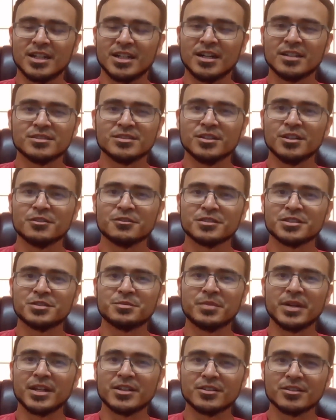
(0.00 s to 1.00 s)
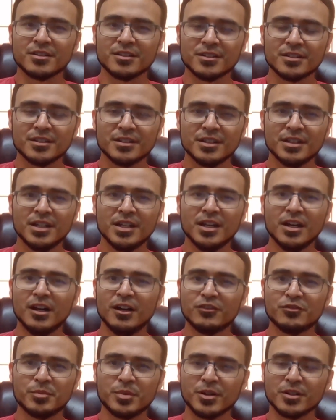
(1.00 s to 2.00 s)
God's no respecter
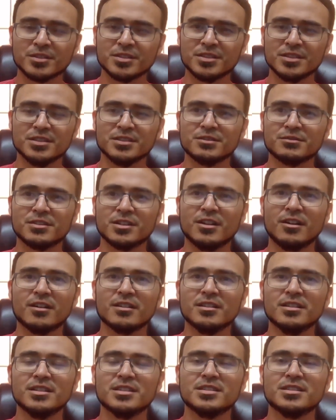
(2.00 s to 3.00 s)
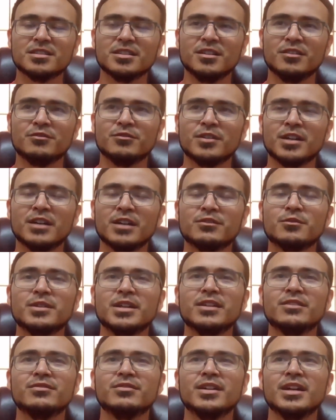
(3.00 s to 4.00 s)
of persons, regardless of whatever we
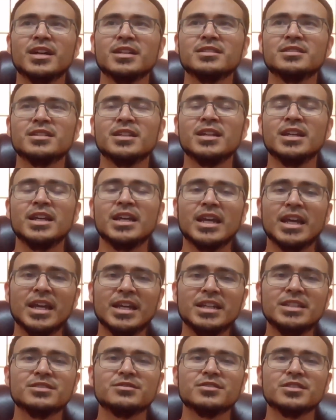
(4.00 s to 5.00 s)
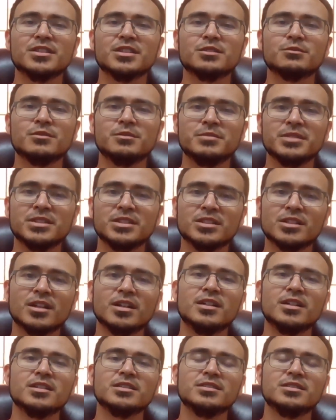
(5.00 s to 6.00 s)
have faced. Each of us will be
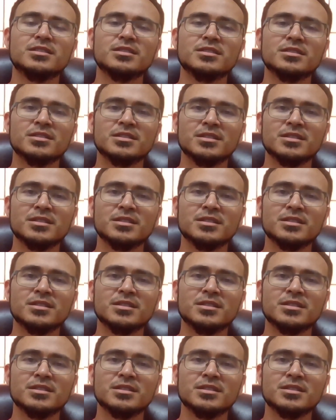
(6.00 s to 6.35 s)
judged